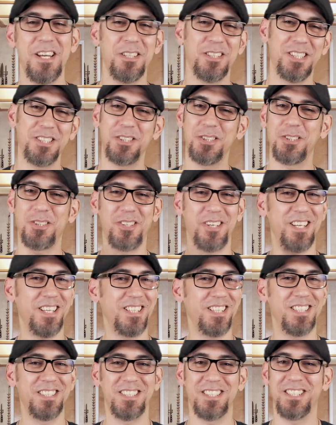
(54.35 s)
Let's just go ahead
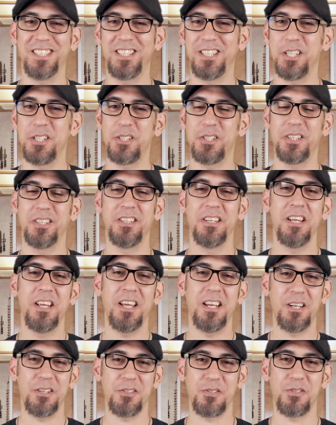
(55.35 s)
and get to the kitchen
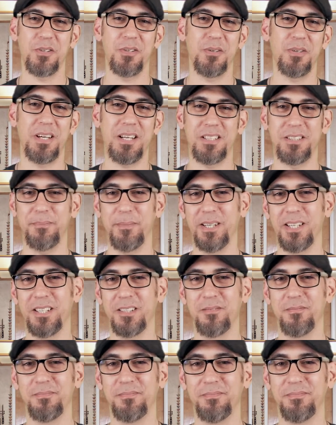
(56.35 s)
and I'll show you how to make it.